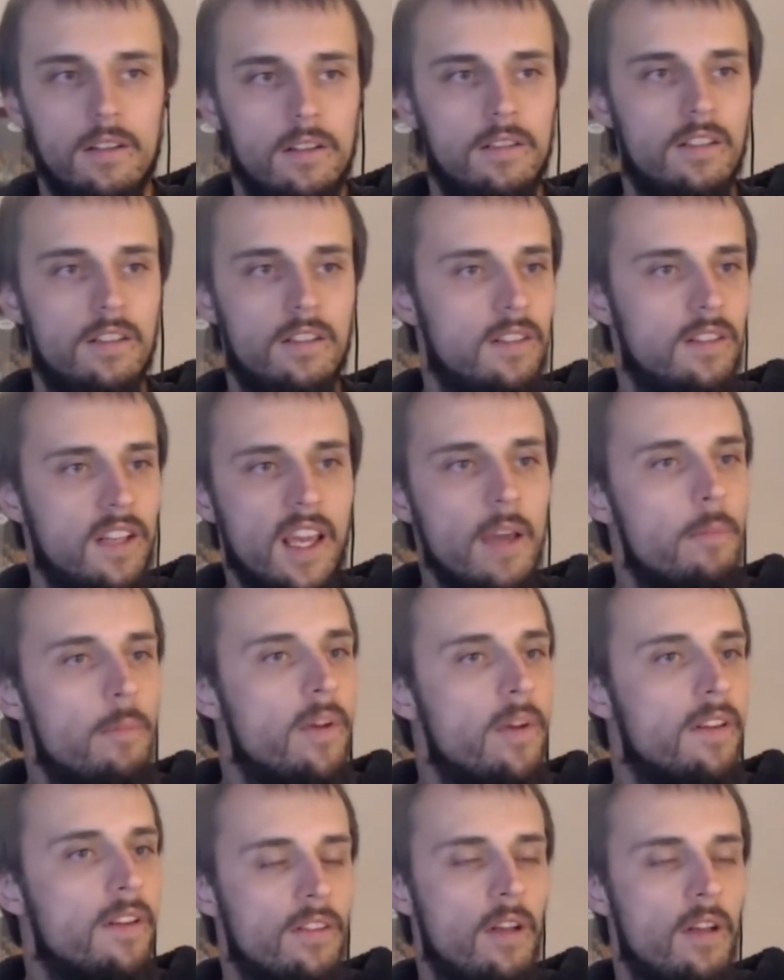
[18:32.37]
Just keep
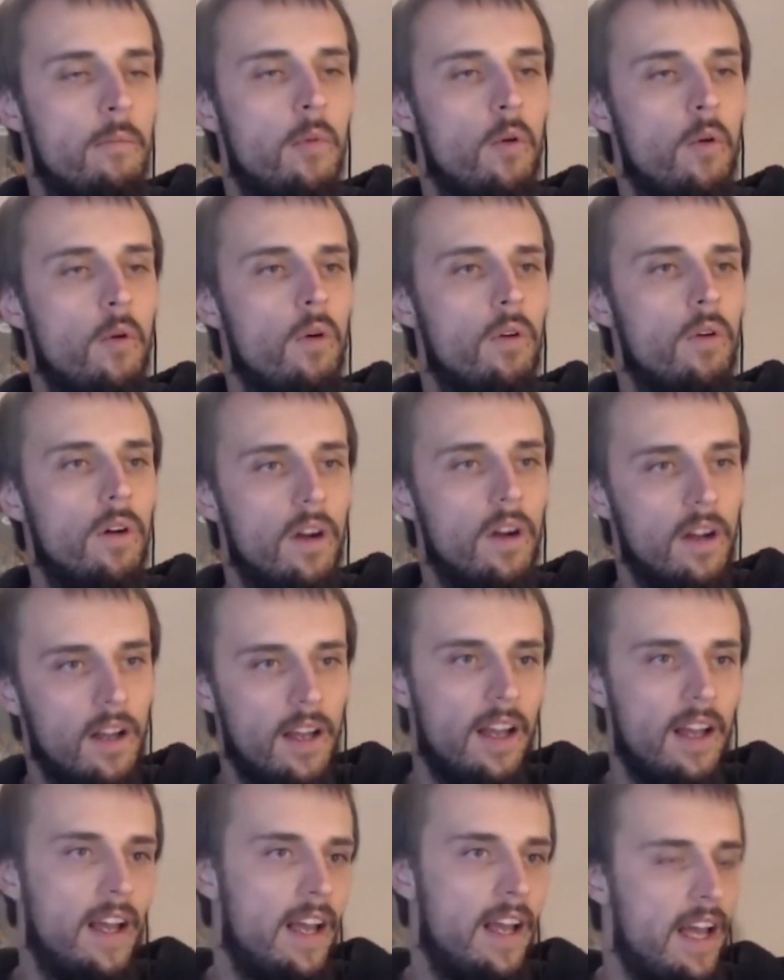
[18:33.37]
it simple,
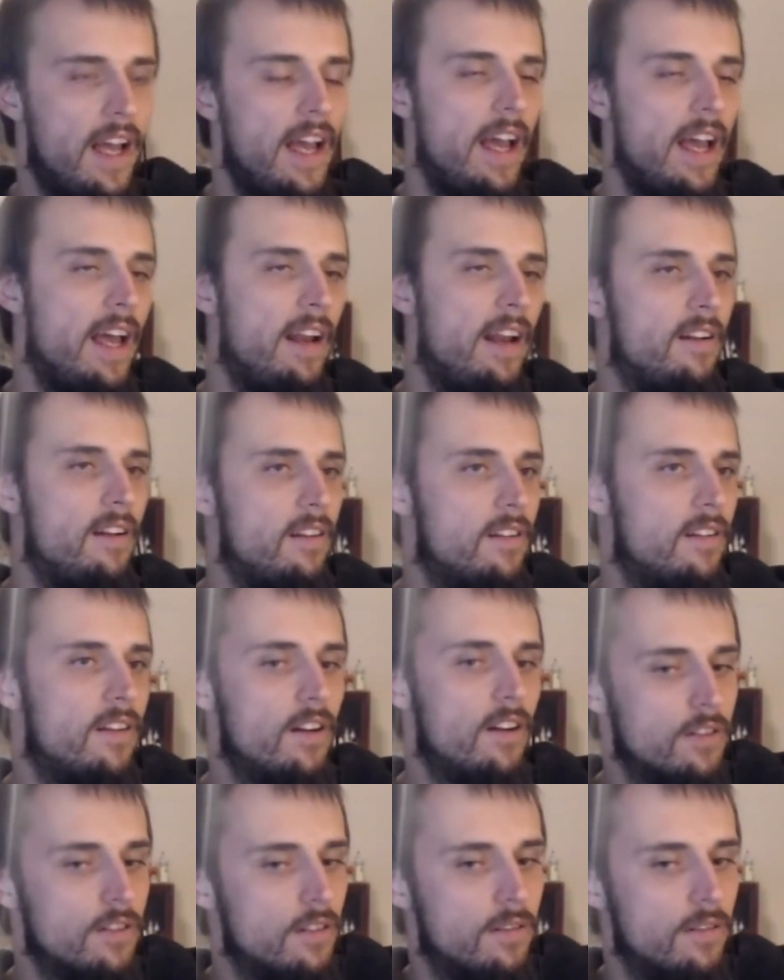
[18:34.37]
and
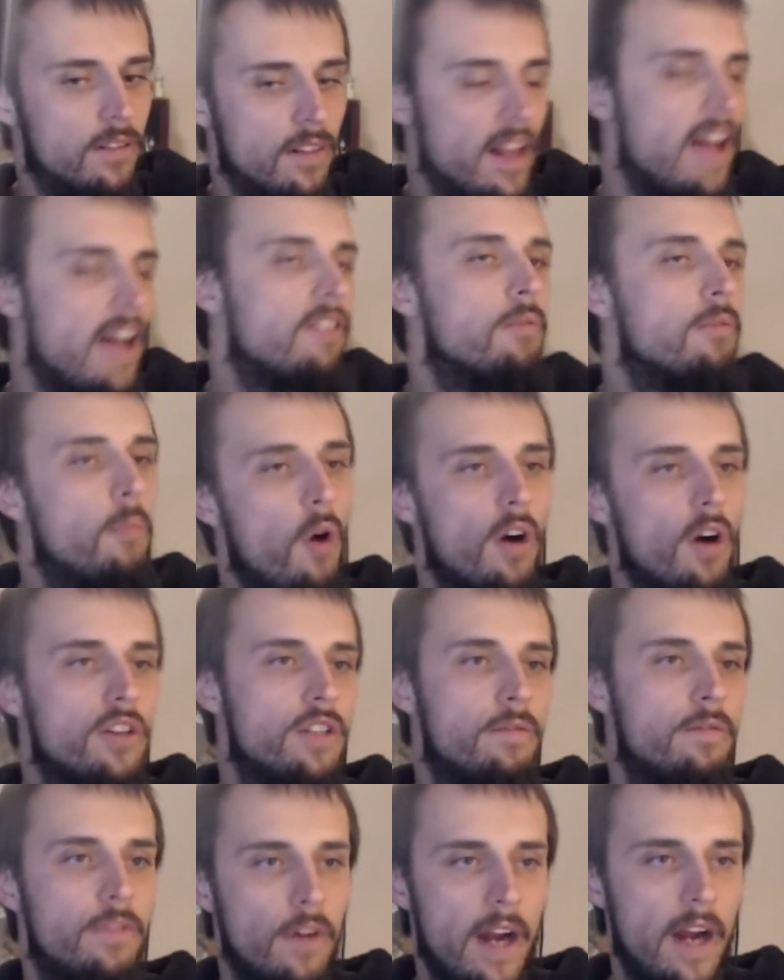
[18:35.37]
there's less
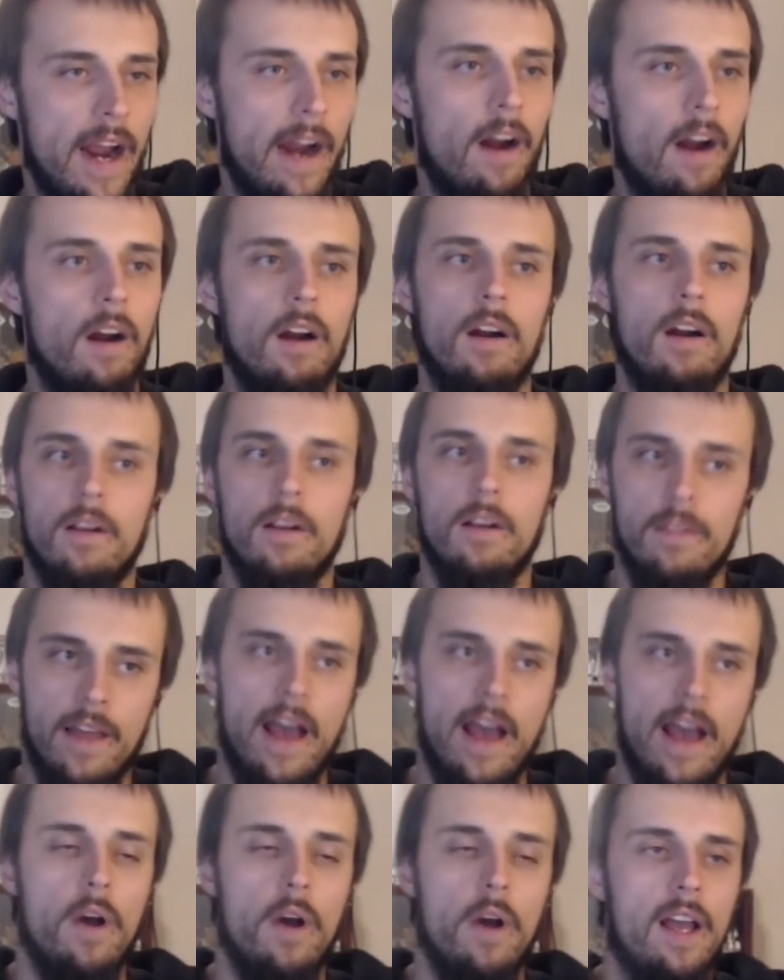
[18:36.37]
margin for error
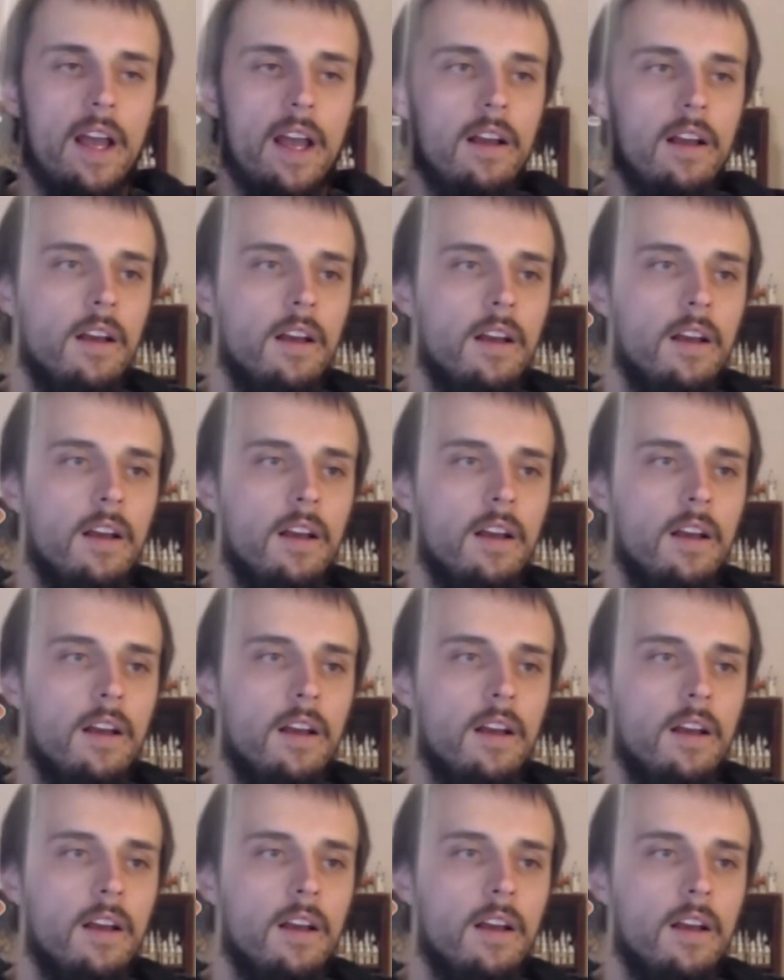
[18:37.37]
that way.